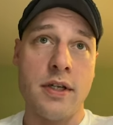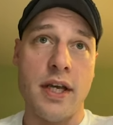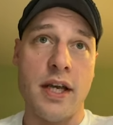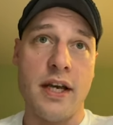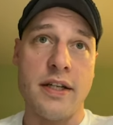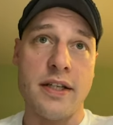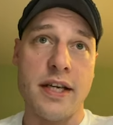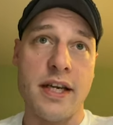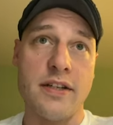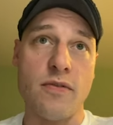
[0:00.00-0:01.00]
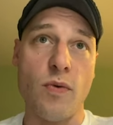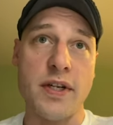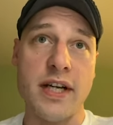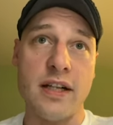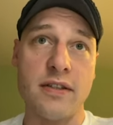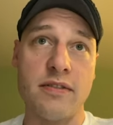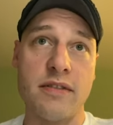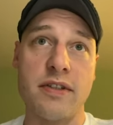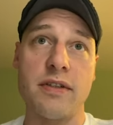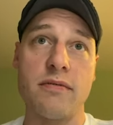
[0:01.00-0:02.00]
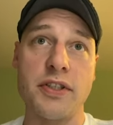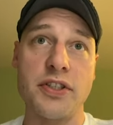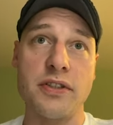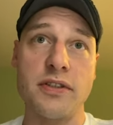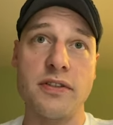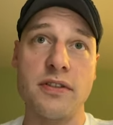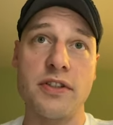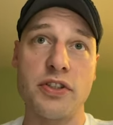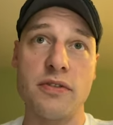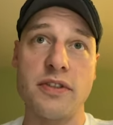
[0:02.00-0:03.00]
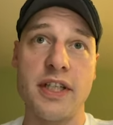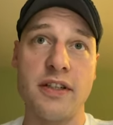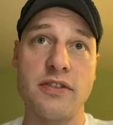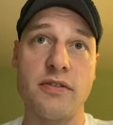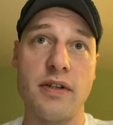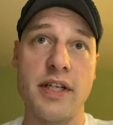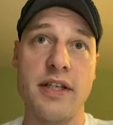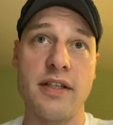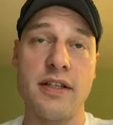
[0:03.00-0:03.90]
And they get $1 for every original controlled territory